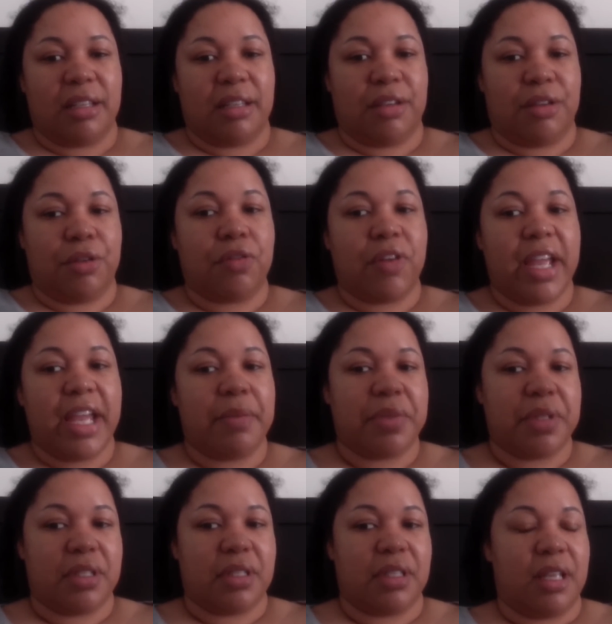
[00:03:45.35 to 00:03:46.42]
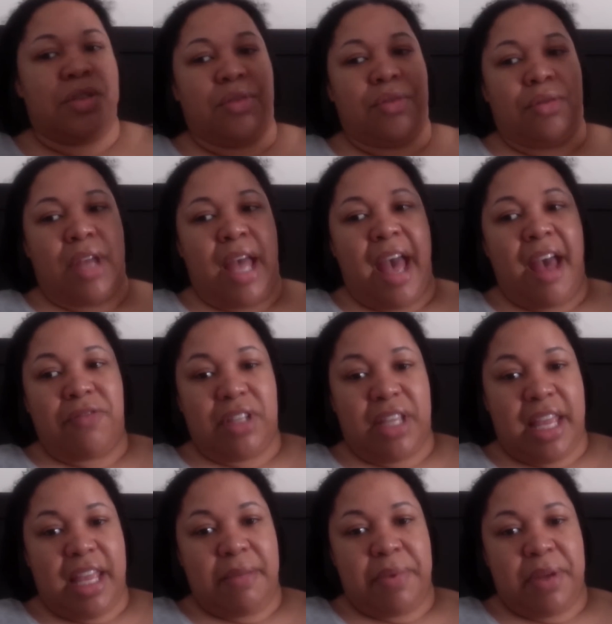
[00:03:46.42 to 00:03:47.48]
cramps. You have to
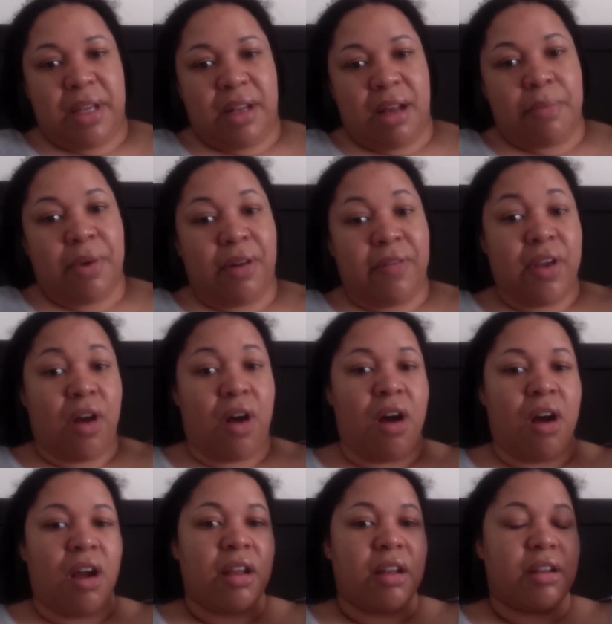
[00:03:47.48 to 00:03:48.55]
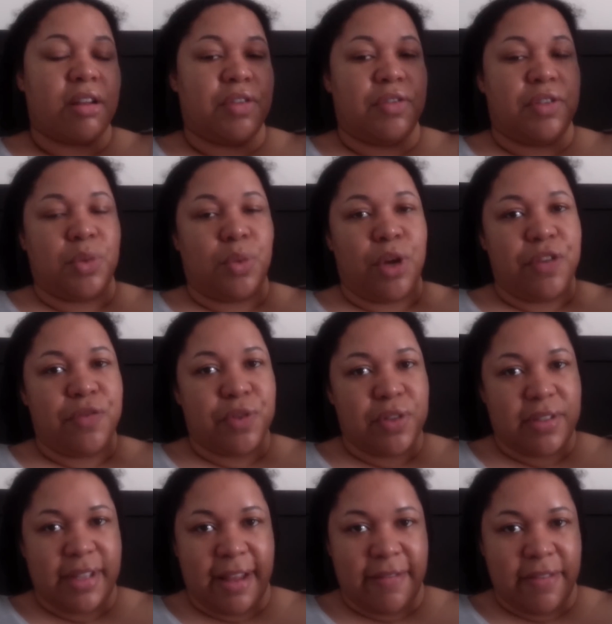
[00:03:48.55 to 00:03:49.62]
keep it above your heart
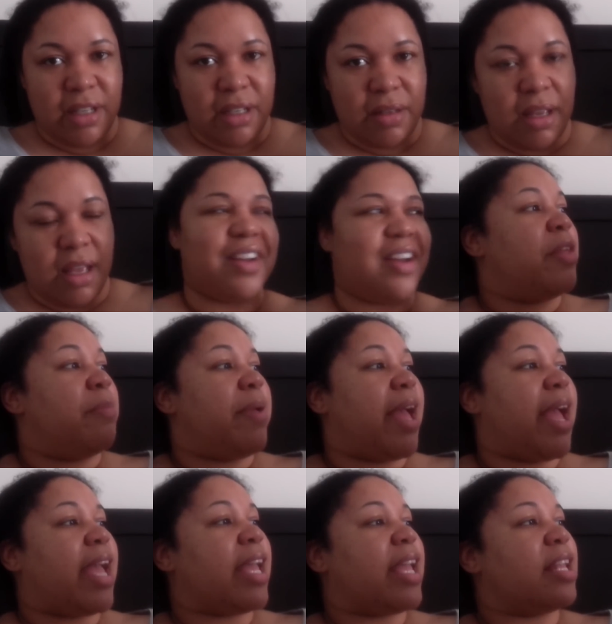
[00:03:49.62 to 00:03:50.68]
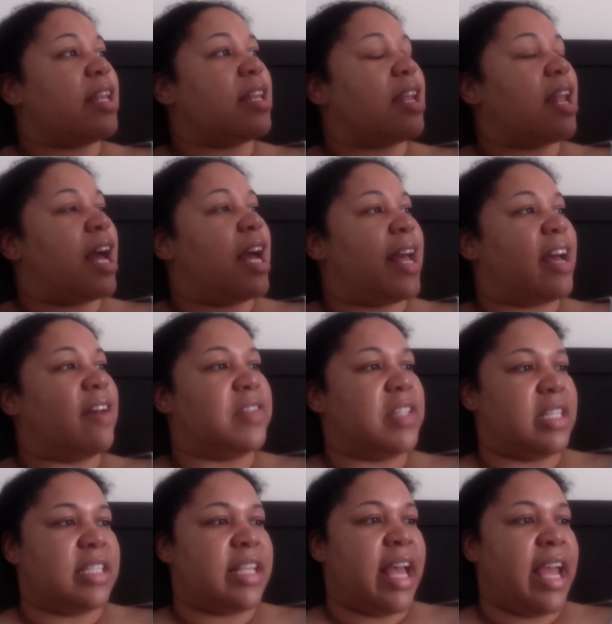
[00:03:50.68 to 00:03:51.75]
24/7. The pain, I have to
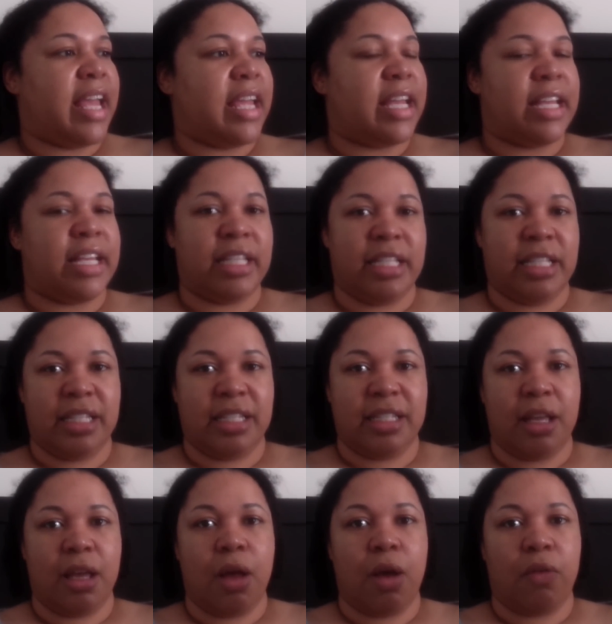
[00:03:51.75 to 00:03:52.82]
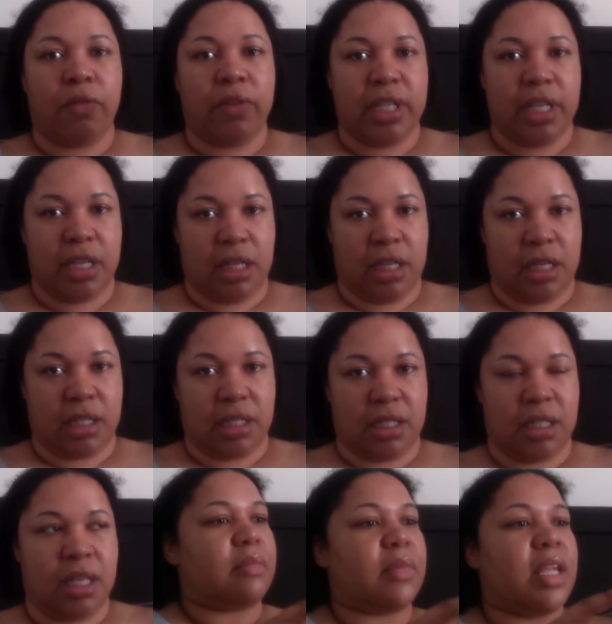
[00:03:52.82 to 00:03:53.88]
say, is
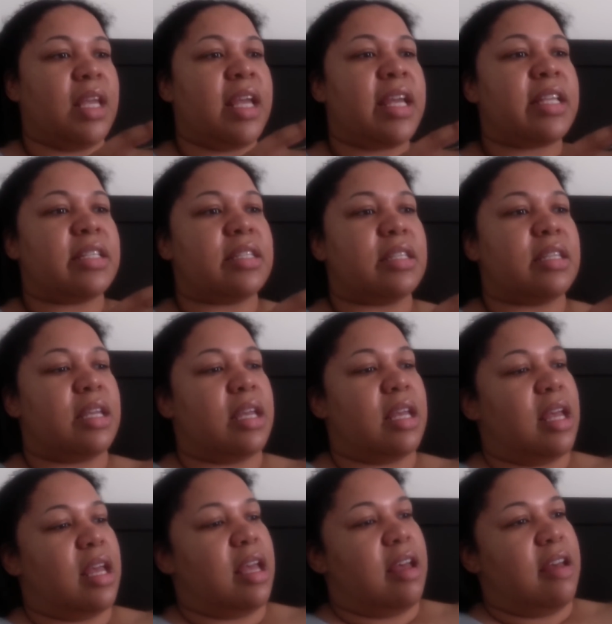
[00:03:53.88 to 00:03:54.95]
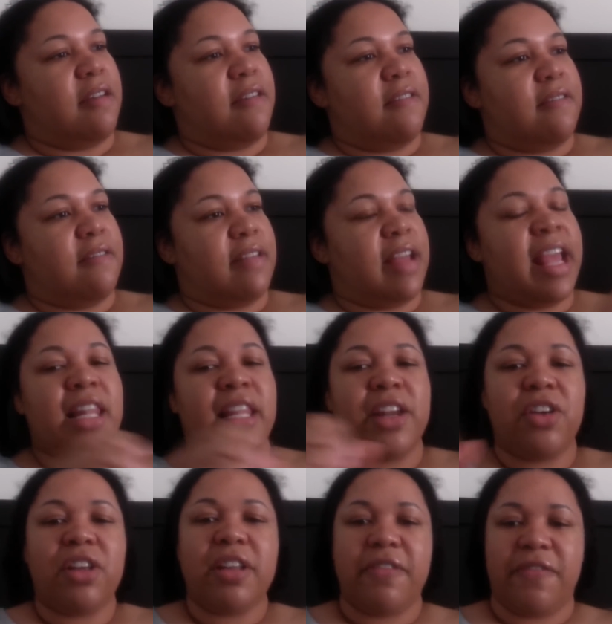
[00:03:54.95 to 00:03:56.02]
ridiculous. It
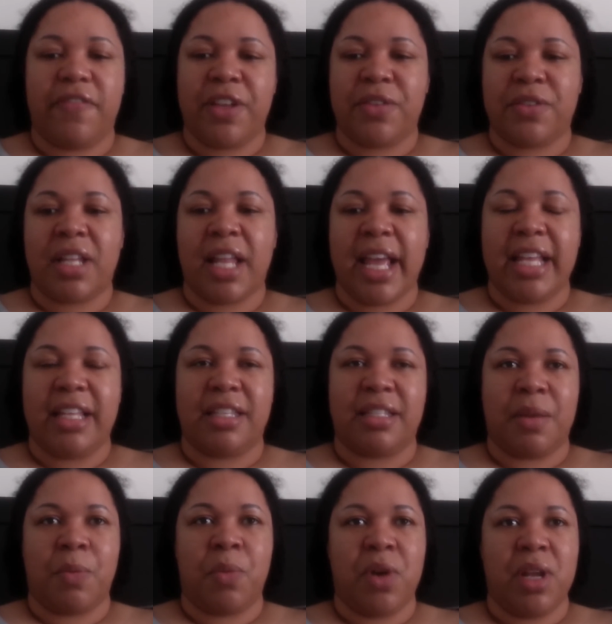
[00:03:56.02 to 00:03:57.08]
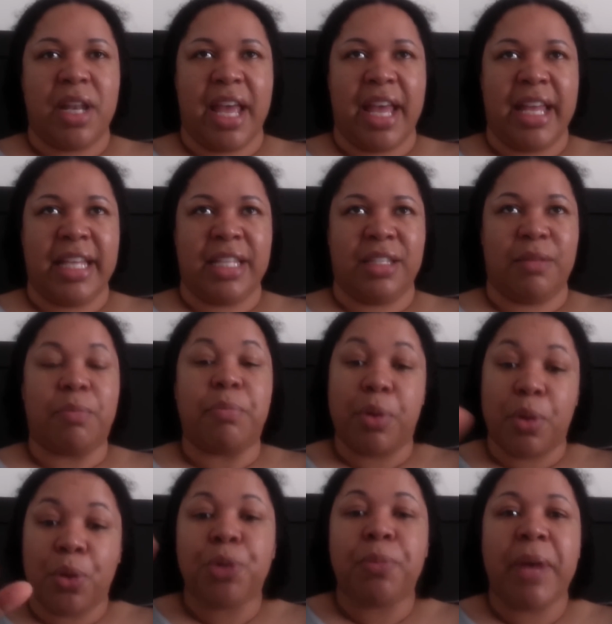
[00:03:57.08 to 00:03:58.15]
literally feels like someone has
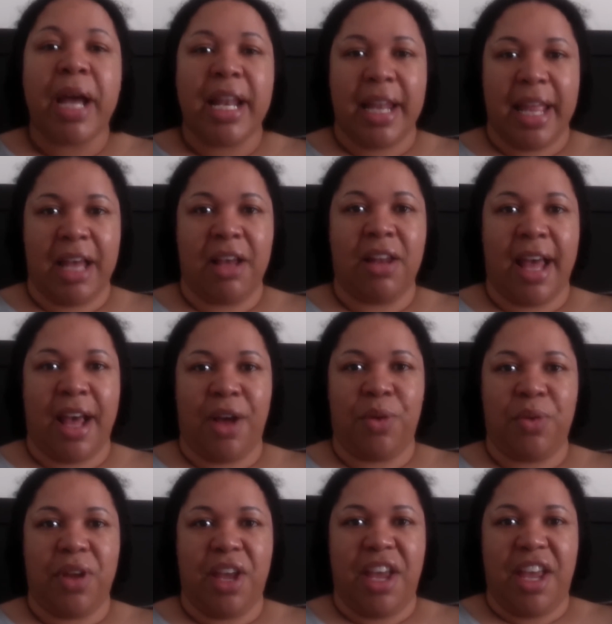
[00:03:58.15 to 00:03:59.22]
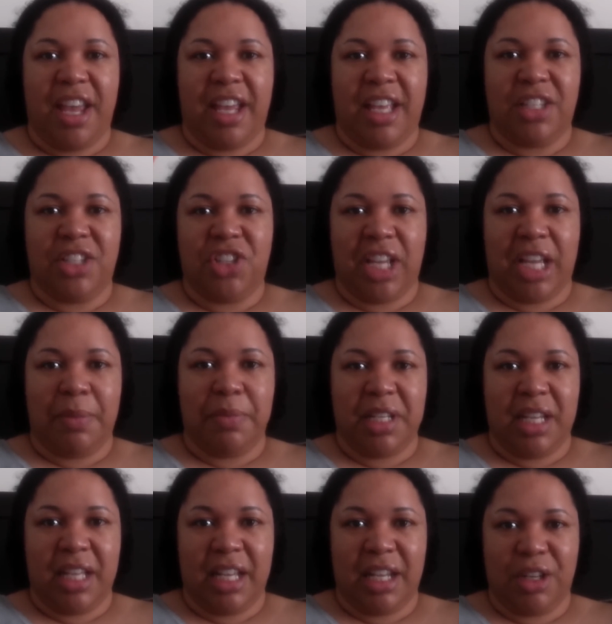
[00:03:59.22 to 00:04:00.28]
pulled my nail out and jammed
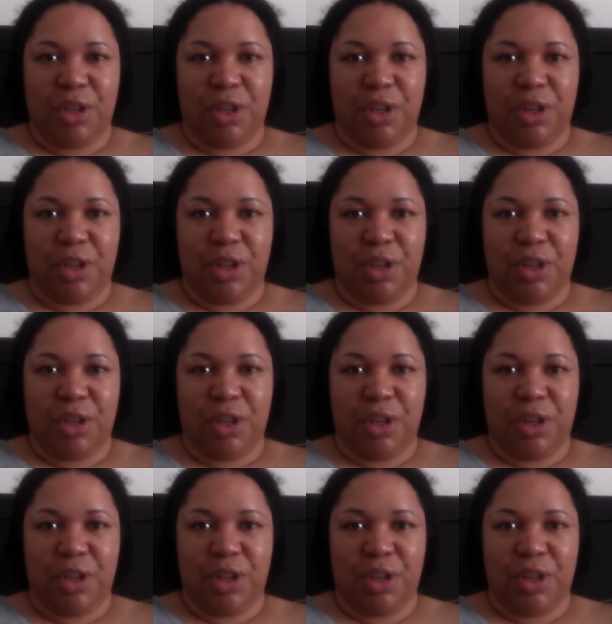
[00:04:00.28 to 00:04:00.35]
it in